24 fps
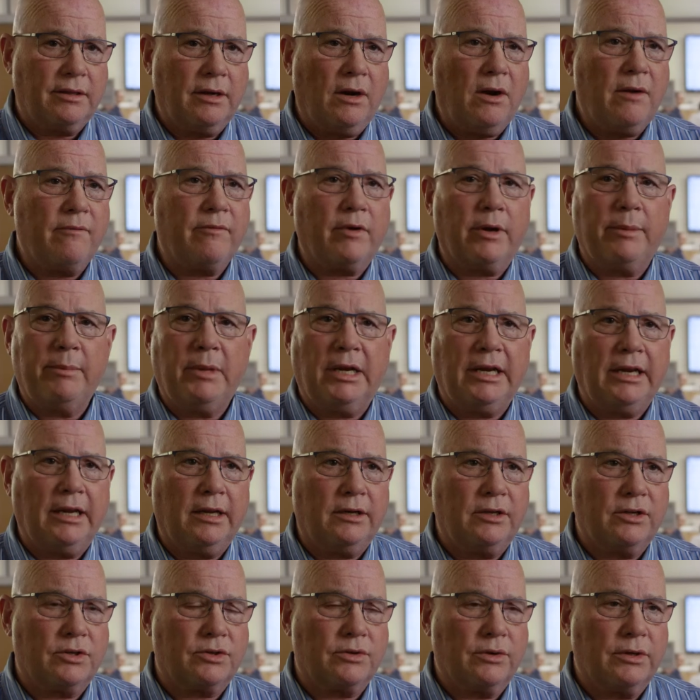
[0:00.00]
There aren't very many
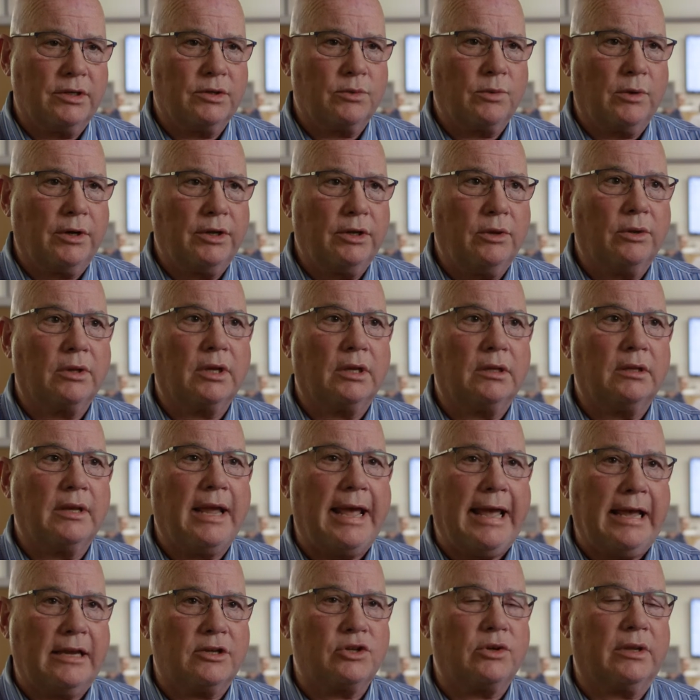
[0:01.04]
industries where you can
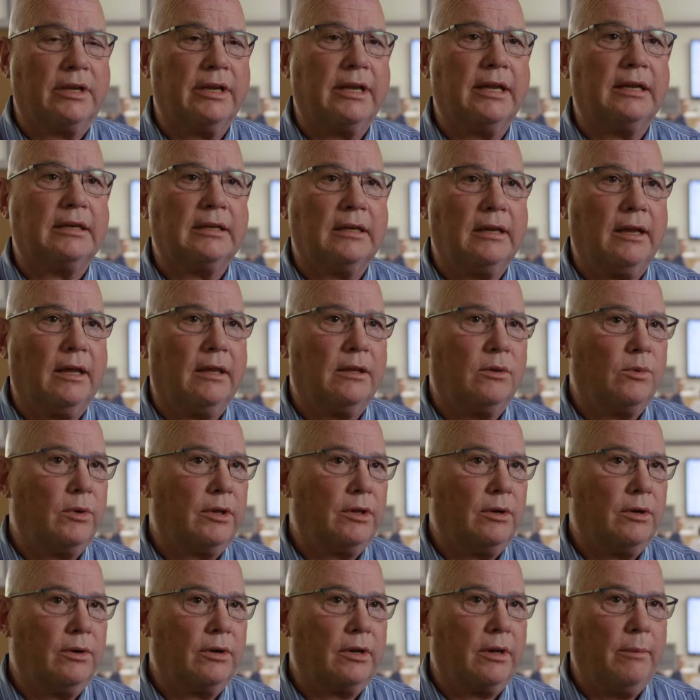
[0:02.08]
actually get together with
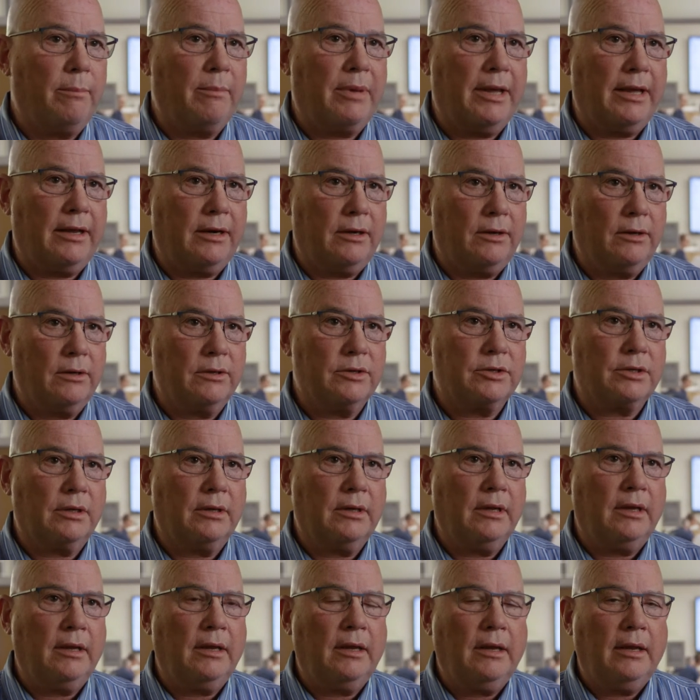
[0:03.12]
your competitors
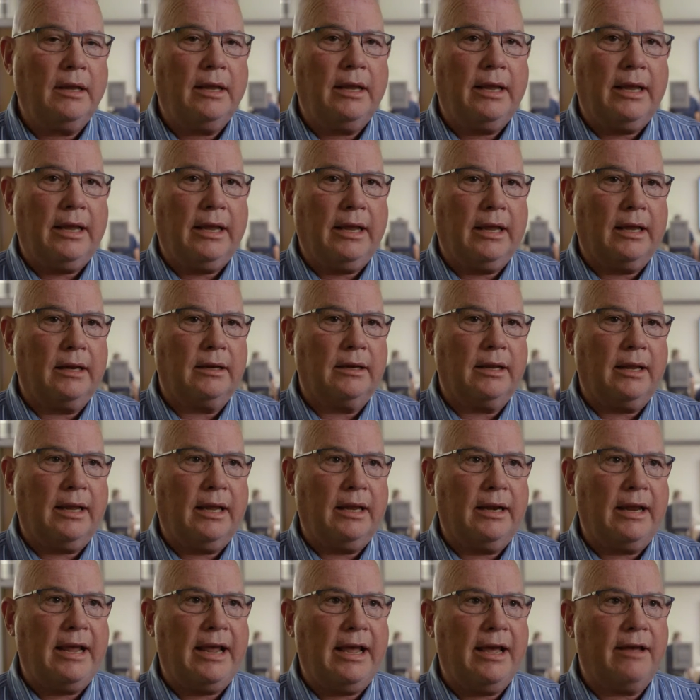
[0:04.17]
and
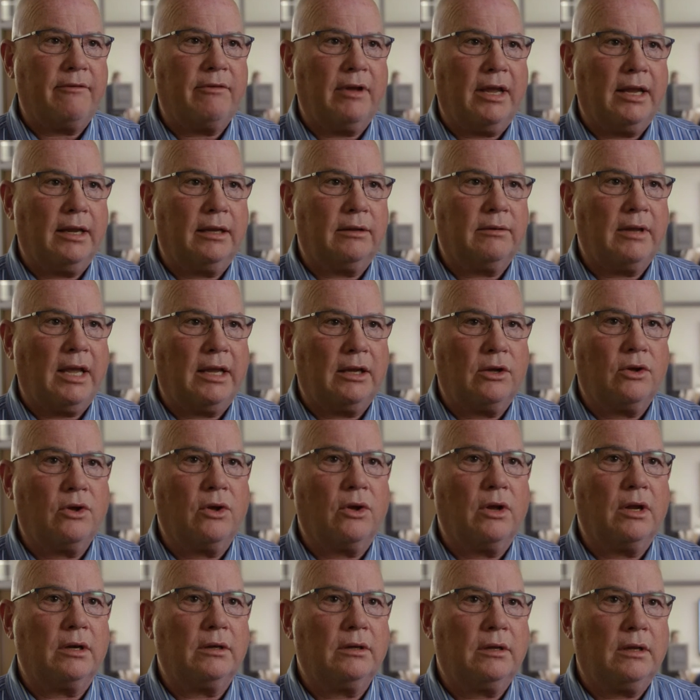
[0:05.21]
have a
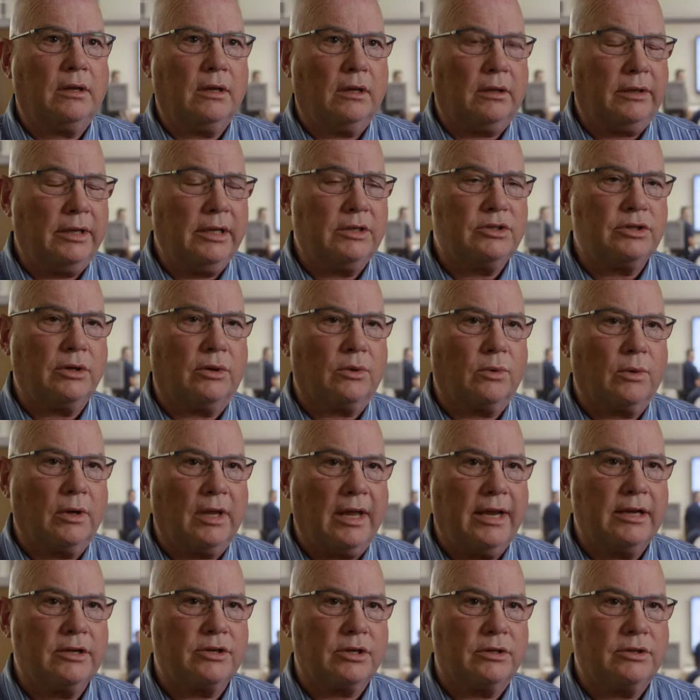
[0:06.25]
good collegial
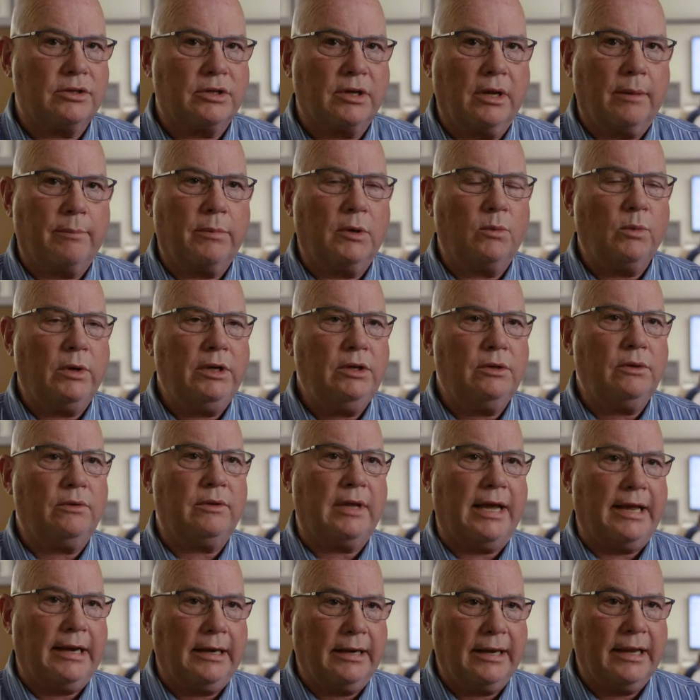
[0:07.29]
relationship, and we do
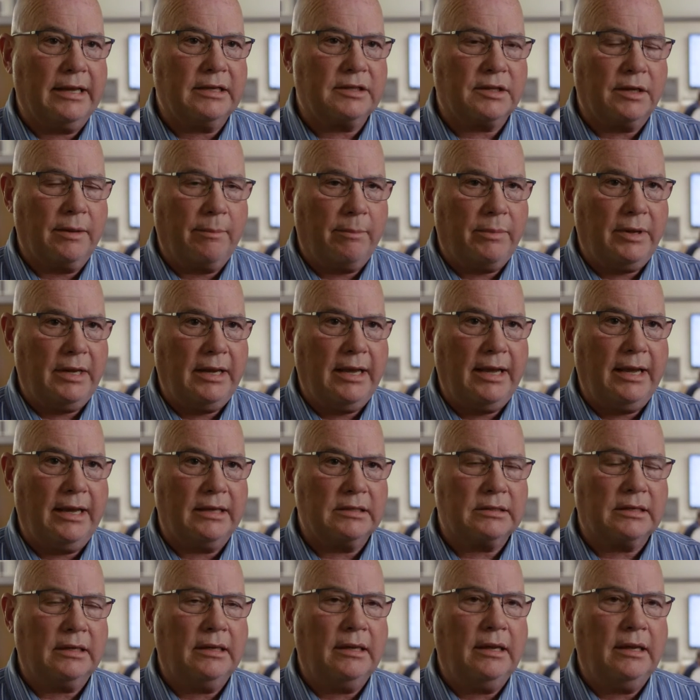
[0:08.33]
that in SMPS.